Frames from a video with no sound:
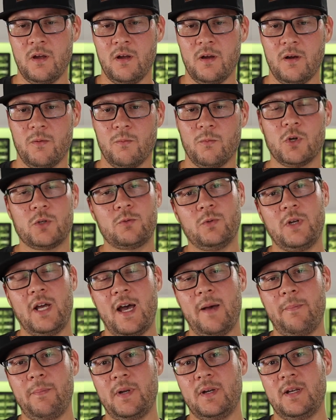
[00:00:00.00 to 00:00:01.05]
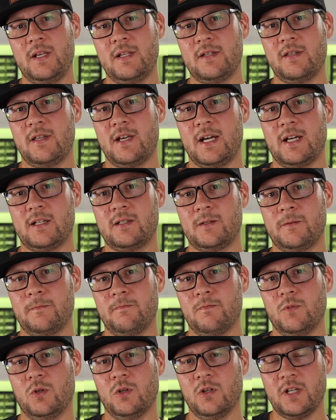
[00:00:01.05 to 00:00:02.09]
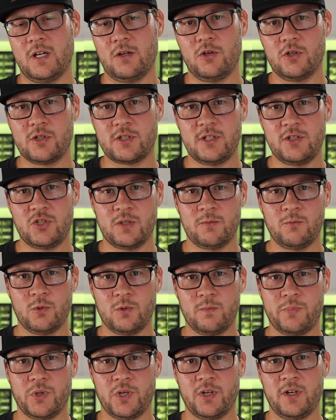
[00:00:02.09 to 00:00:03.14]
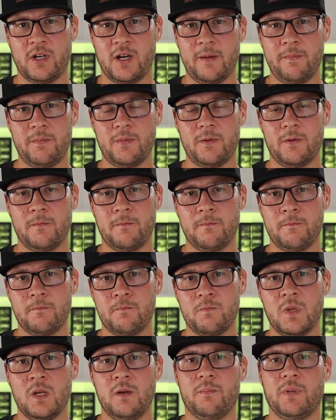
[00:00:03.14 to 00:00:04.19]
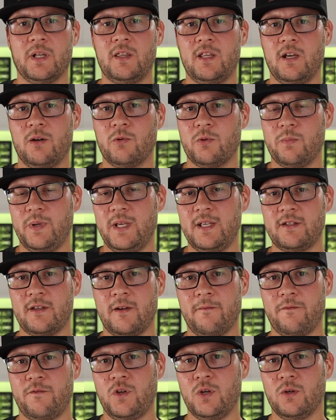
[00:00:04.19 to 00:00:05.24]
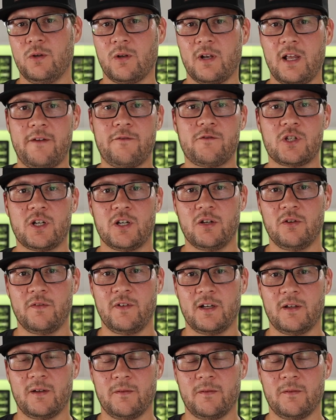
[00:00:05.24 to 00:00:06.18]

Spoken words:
what would happen is that all the oxygen would burn up, but there would be some fuel left over.